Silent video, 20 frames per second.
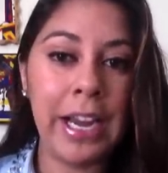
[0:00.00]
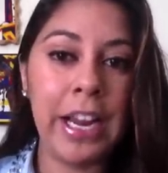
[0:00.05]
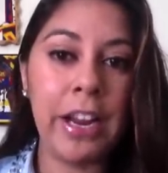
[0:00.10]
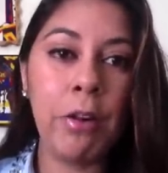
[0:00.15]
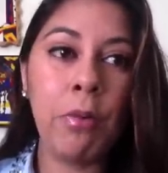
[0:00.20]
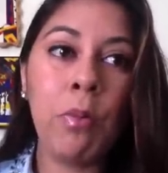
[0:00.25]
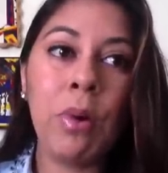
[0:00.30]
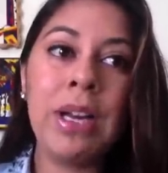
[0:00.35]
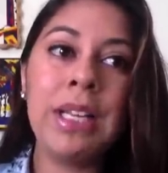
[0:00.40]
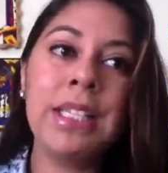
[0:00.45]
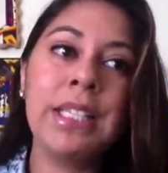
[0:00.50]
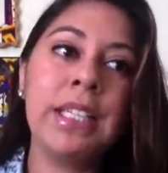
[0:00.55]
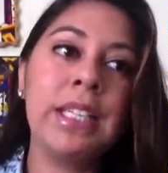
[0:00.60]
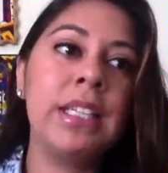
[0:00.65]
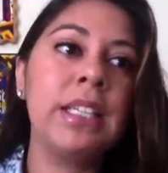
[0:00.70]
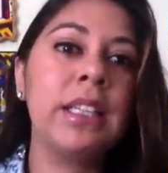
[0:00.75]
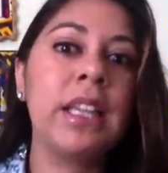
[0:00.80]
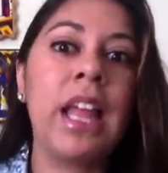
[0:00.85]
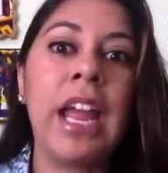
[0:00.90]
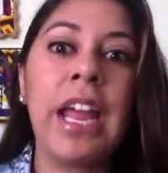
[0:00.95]
It
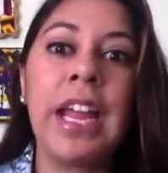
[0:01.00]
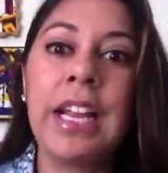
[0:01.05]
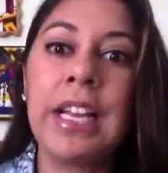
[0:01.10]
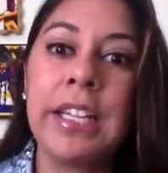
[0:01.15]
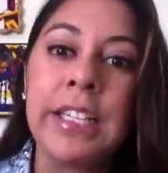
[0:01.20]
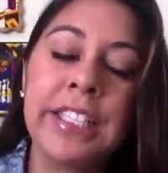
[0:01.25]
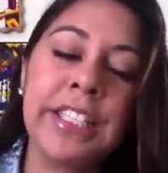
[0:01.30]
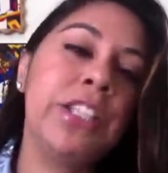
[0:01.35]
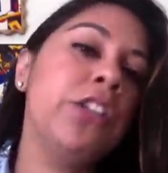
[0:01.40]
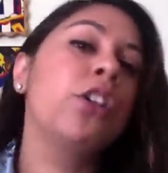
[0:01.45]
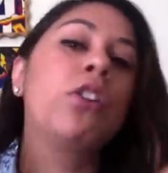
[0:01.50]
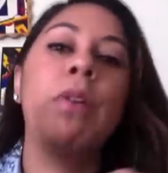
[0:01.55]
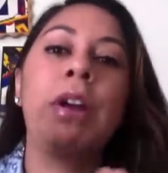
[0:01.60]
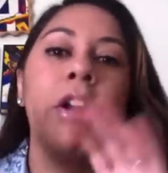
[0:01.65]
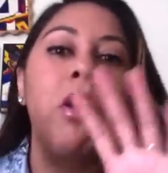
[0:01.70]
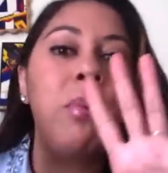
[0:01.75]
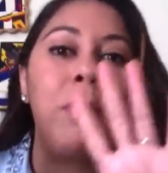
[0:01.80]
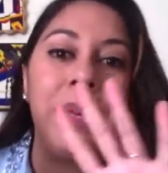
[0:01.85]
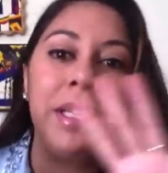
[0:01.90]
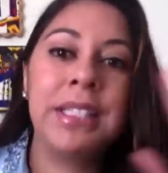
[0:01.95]
wasn't like it took away
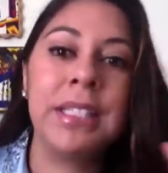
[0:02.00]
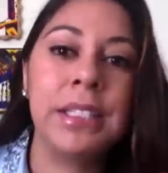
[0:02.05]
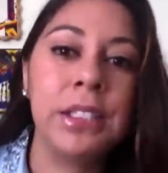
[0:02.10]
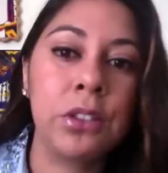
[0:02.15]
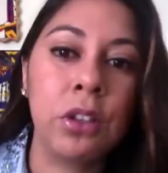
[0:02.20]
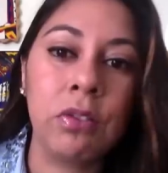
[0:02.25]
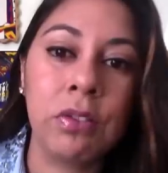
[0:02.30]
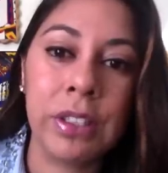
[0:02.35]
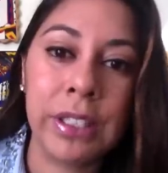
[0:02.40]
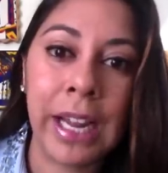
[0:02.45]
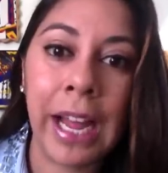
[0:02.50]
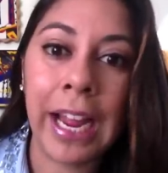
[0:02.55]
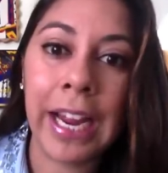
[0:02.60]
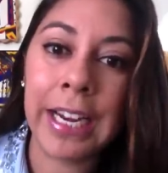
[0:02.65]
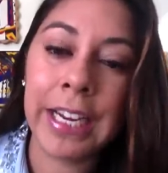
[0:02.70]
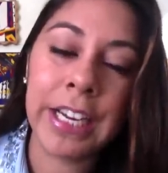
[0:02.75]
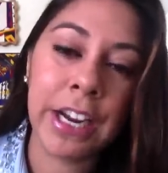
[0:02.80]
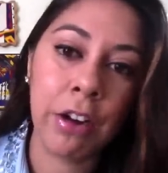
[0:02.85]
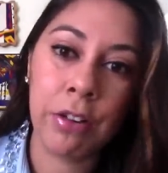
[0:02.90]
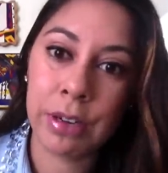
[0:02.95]
all my zits
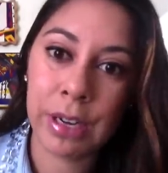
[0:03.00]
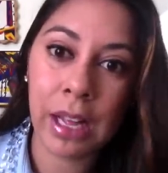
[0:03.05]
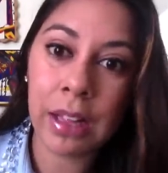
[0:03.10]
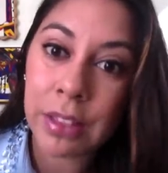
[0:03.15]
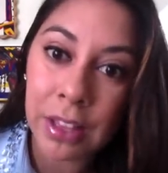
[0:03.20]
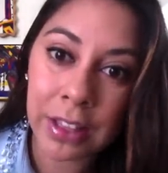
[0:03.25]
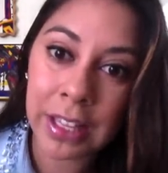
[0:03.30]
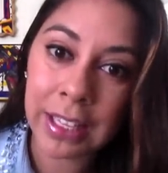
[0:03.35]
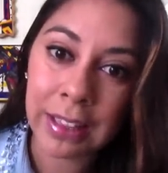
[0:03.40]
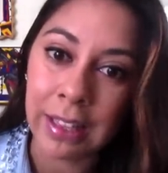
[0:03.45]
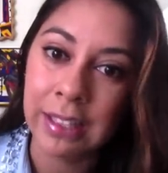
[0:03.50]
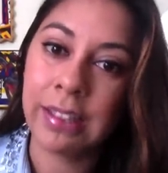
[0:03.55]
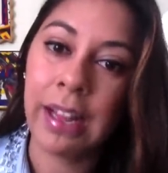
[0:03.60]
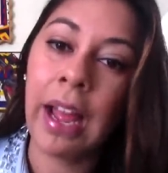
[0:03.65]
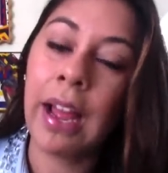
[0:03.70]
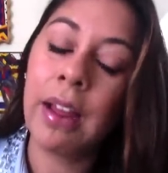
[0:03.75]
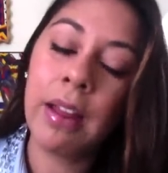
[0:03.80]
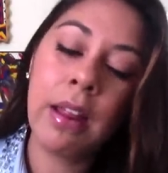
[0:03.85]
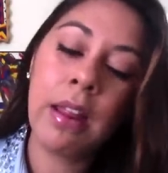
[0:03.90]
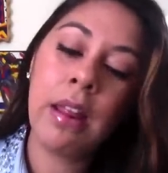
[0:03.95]
overnight. No, nothing like
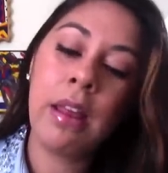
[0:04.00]
that.